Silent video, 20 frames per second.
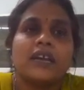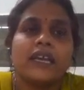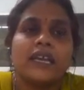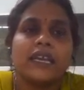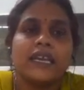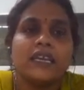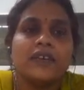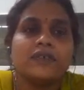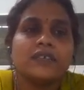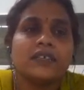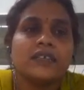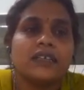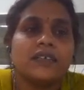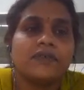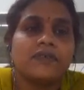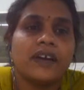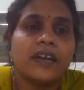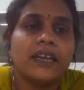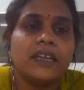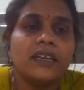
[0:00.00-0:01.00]
user
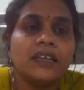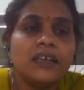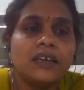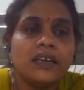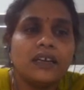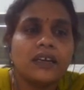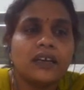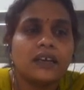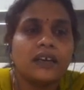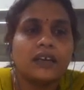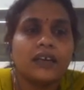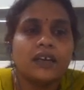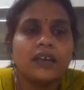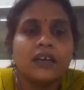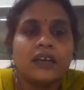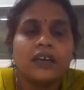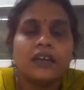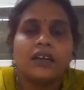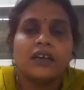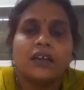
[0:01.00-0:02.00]
defined
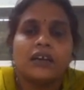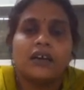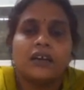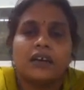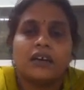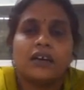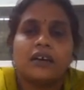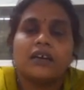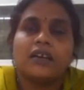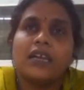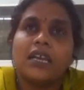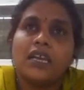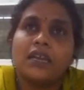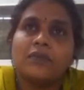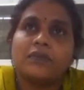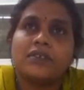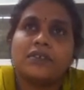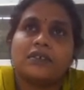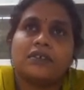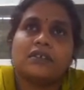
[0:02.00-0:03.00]

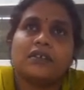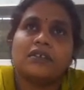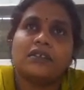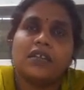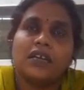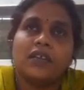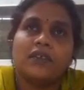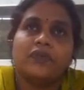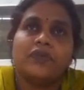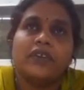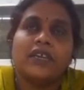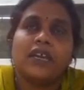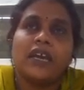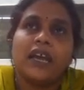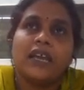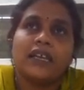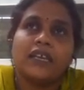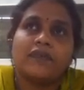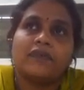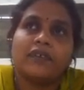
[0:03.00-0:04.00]
names that we
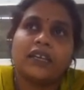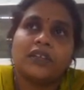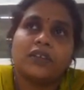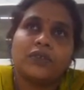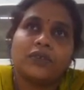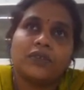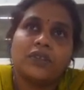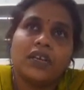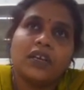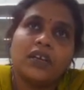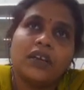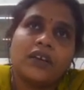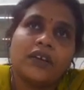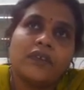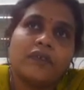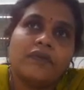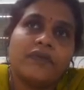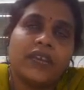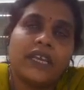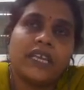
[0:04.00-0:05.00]
are given to the
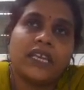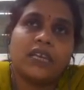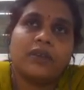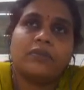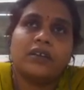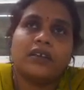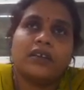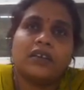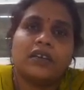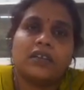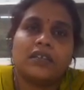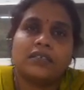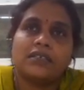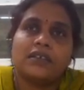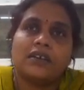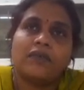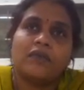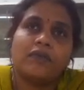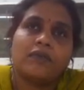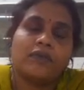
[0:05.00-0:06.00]
variables.
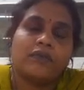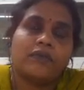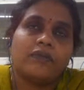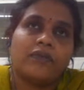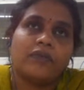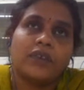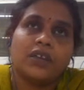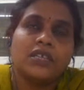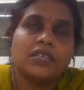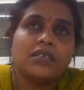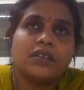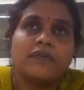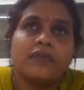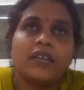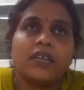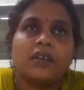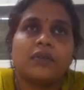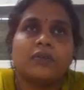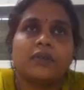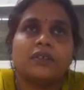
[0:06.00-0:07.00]
What is a
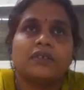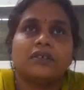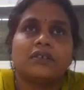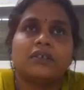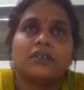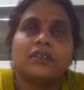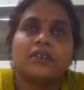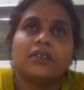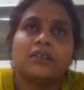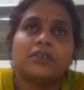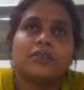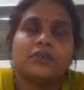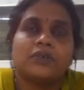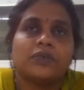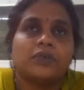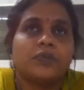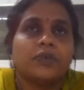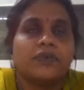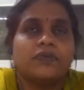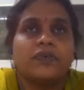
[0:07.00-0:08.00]
variable? So
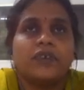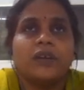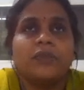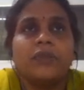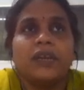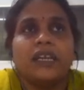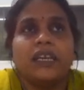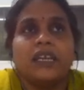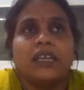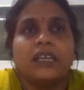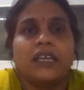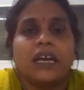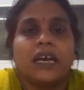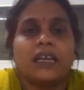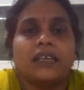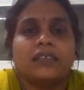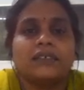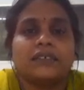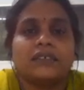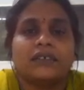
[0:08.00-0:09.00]
to perform any
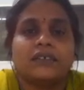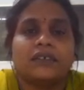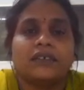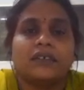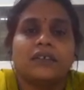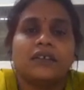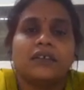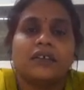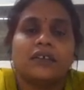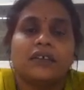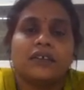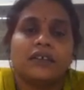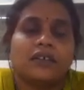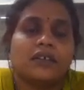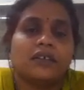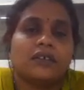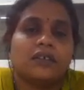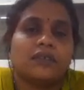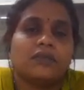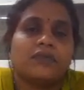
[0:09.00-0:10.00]
task,
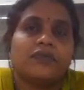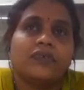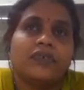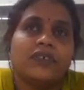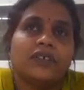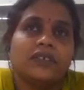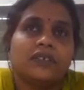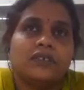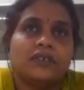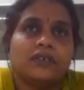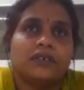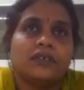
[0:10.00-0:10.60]
first